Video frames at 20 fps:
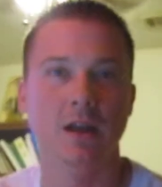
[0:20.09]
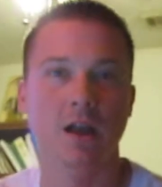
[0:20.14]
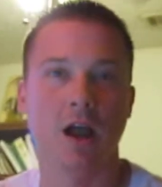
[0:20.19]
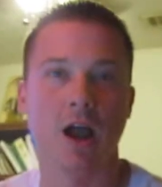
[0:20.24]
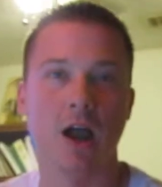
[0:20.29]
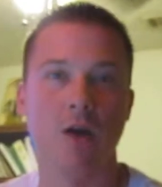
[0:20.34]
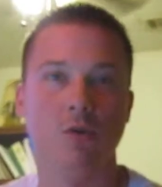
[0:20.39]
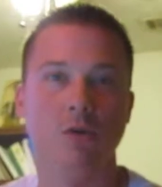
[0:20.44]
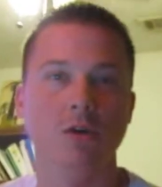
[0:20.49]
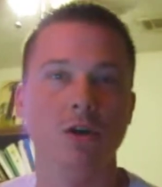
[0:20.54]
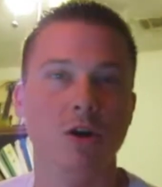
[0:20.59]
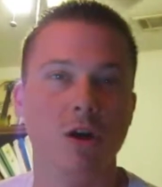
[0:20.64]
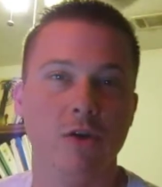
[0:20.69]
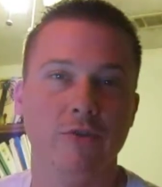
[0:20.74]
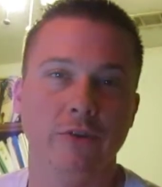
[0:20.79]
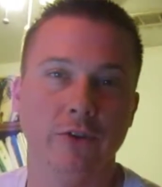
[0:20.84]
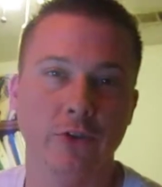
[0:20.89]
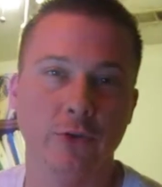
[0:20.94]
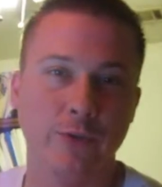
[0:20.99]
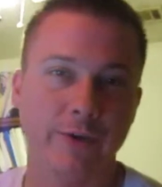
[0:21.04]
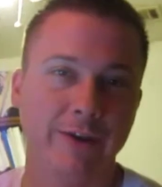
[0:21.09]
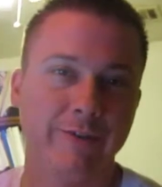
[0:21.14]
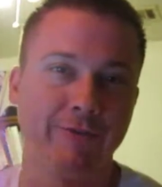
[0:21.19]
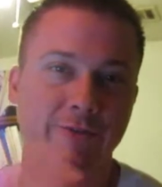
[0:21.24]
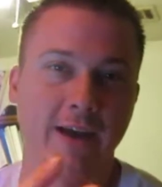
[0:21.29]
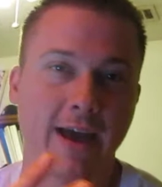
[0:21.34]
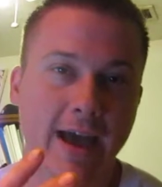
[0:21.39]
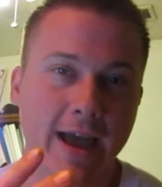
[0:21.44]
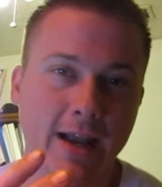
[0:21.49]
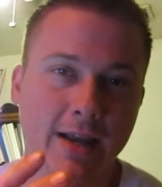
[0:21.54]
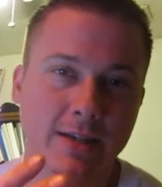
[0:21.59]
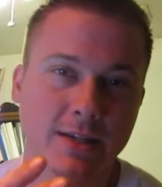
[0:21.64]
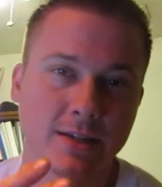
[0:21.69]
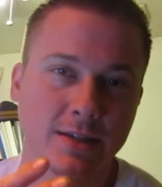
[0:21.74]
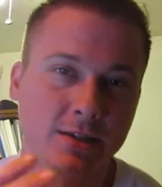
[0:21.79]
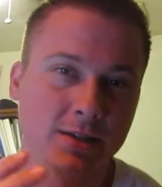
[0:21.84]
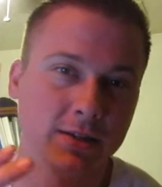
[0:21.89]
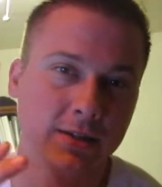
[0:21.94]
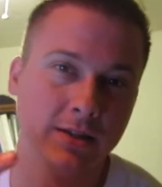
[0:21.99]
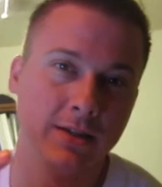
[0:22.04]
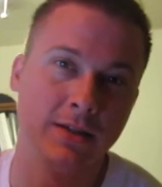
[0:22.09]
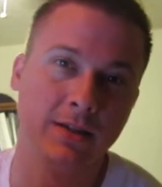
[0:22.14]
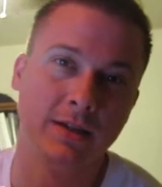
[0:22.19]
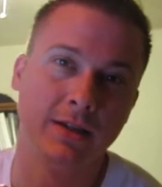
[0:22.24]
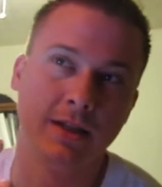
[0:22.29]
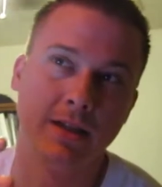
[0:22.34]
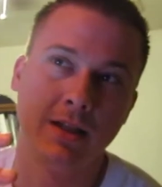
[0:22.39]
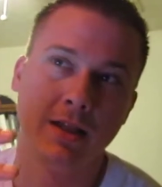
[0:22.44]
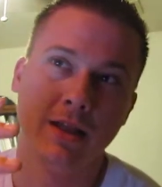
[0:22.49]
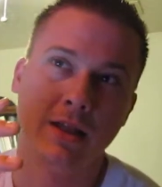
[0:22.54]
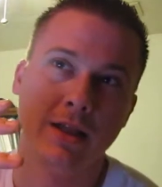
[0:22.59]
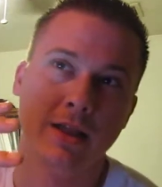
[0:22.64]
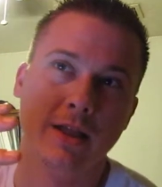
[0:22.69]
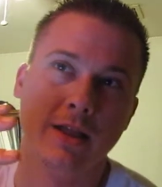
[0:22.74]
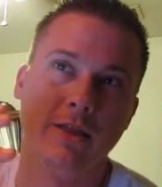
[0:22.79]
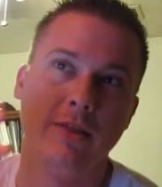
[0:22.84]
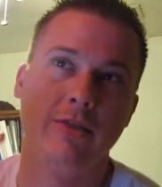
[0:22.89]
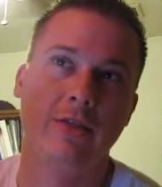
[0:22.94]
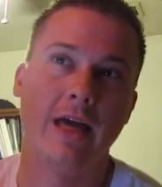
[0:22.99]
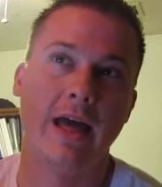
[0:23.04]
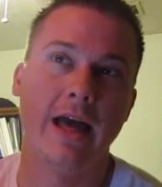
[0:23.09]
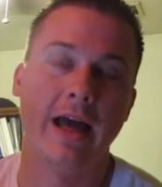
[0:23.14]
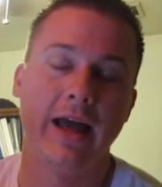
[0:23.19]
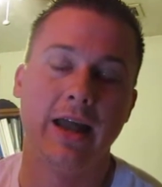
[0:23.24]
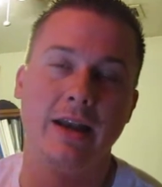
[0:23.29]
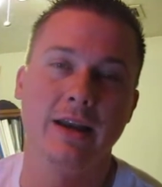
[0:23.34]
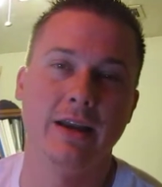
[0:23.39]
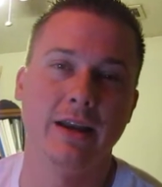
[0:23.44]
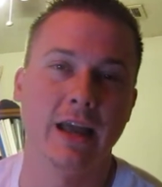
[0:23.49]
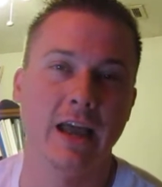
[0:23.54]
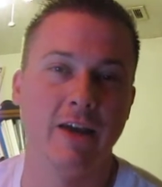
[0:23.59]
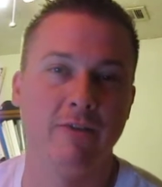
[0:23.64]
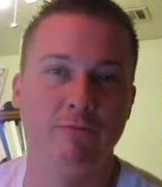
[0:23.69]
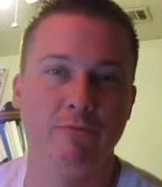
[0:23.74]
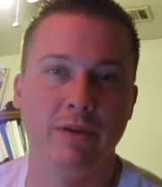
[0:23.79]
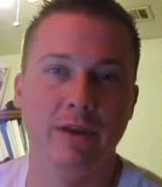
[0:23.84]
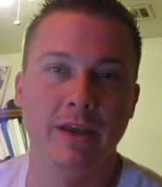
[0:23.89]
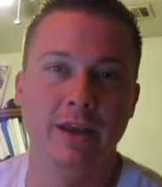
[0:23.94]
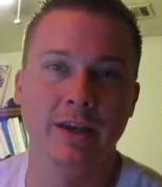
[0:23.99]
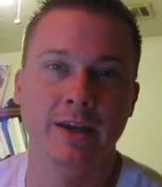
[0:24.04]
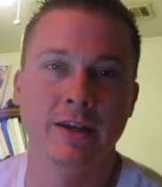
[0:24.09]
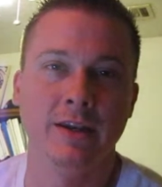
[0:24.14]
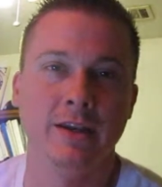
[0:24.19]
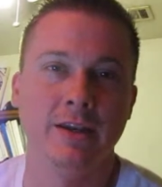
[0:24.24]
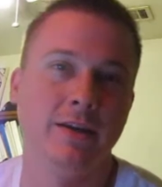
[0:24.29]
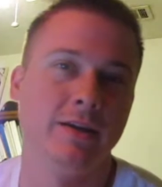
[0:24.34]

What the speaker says: I will go over 3 facts that have been